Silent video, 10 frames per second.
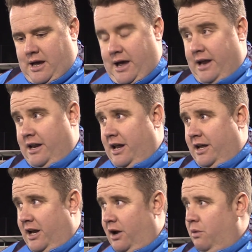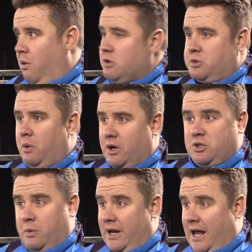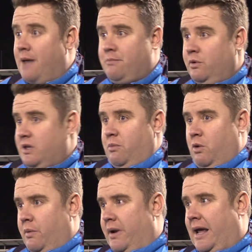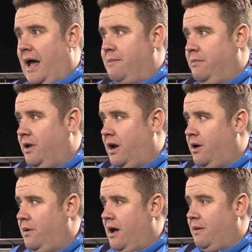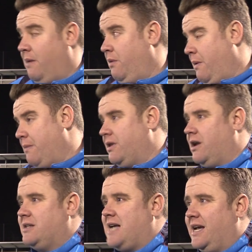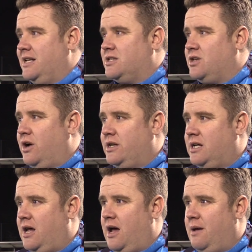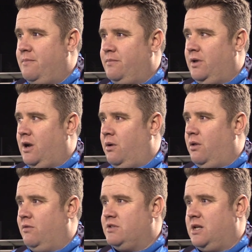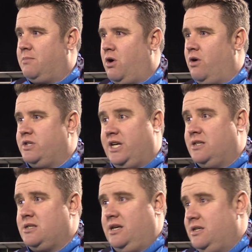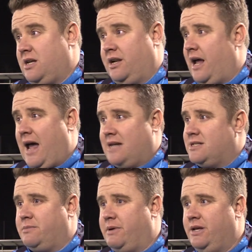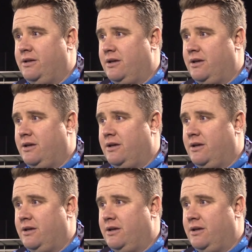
And whilst we wanted to win the game, we did want to win the game. And we went with an attacking side. Obviously the priority is Sunday. It has to be.